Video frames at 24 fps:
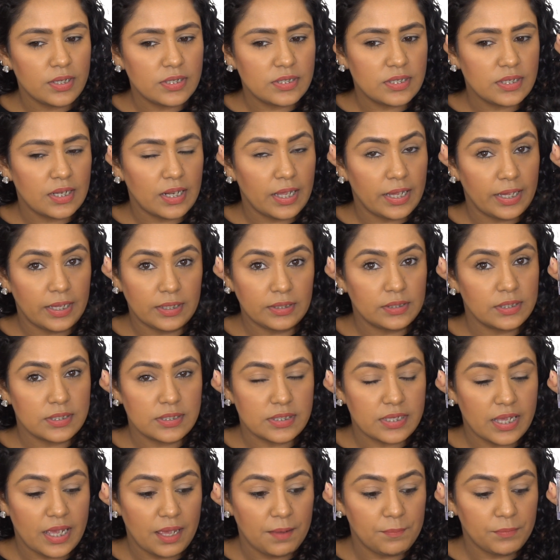is like the
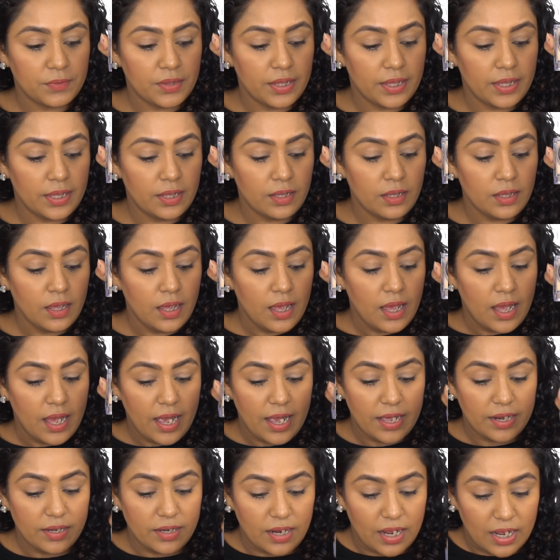same thing,
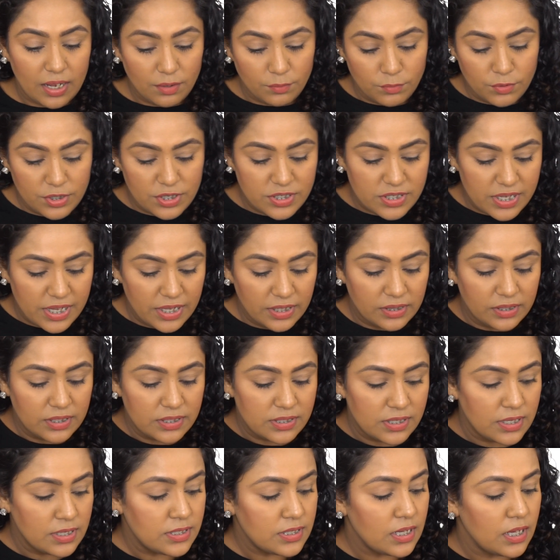and I would say
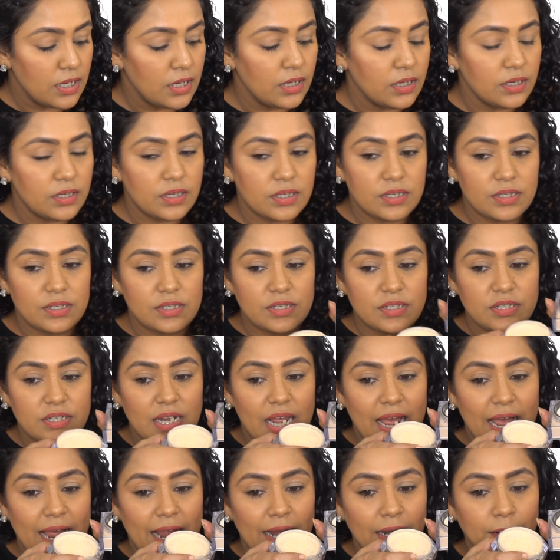this is a
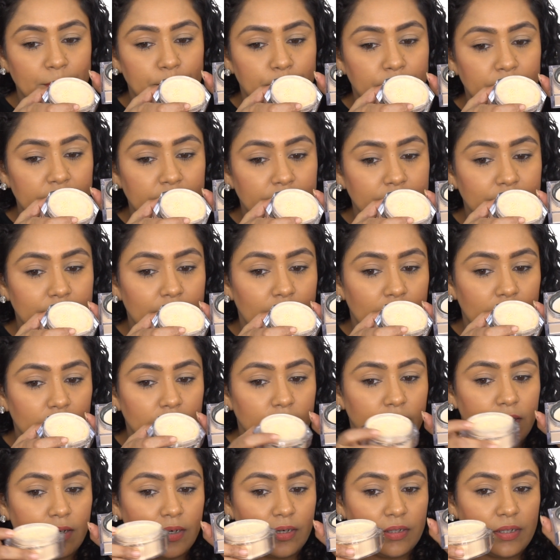tad bit
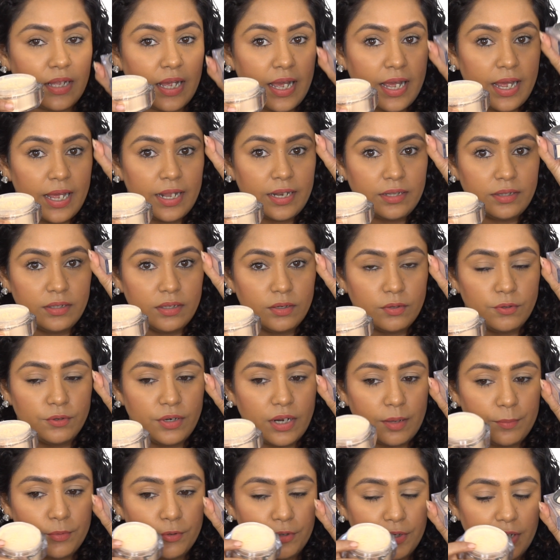darker than the
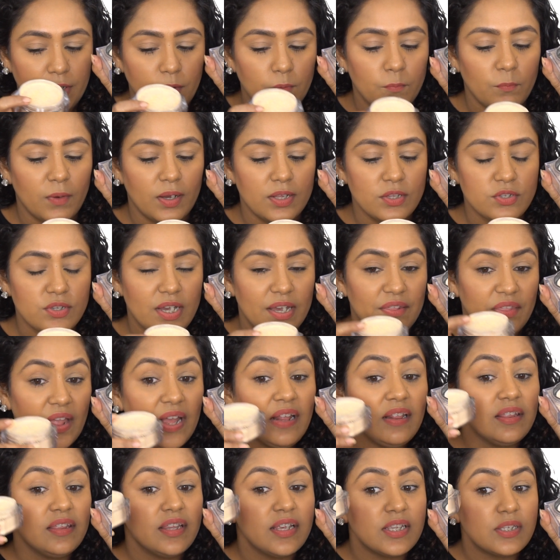Huda Beauty one. So I
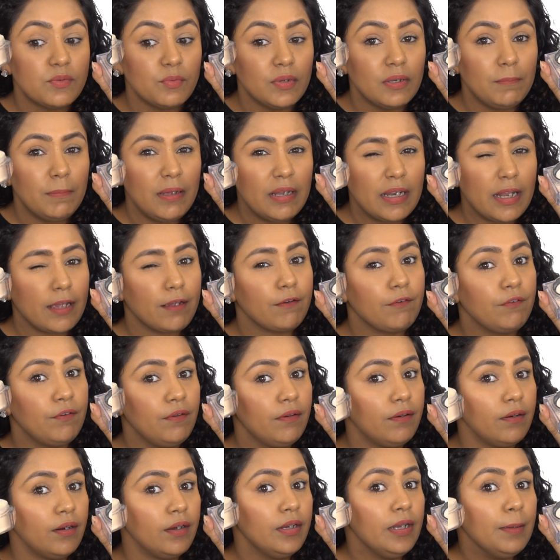think this will be like
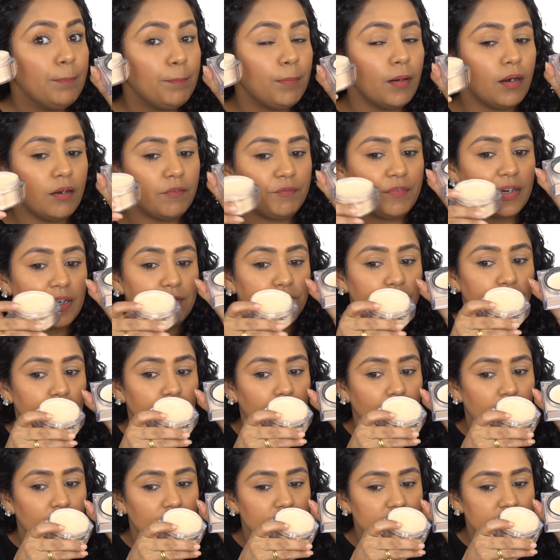really perfect for
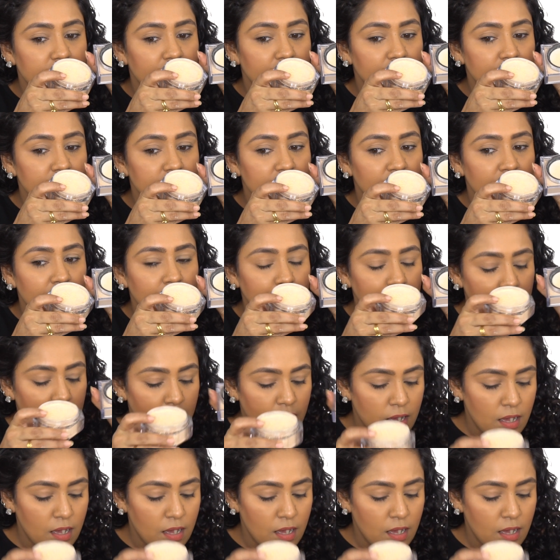our skin type.